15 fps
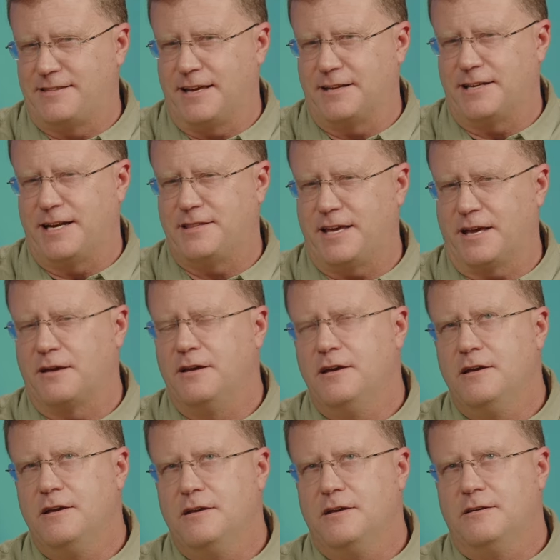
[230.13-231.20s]
thing that I think
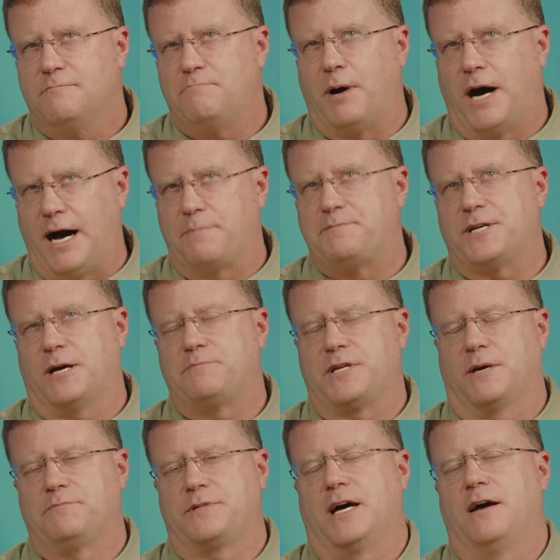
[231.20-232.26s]
pops up
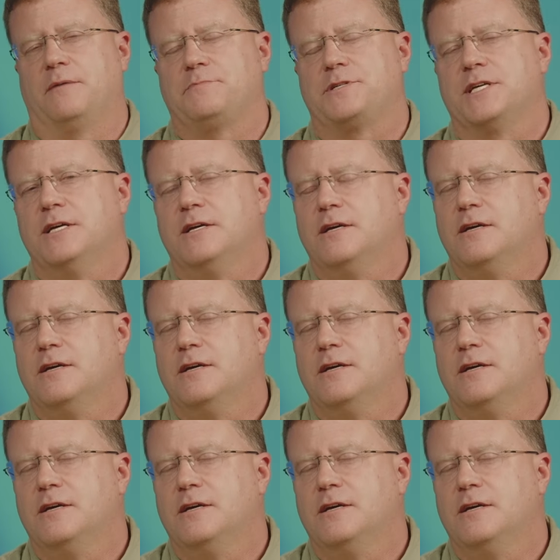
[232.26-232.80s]
sometimes.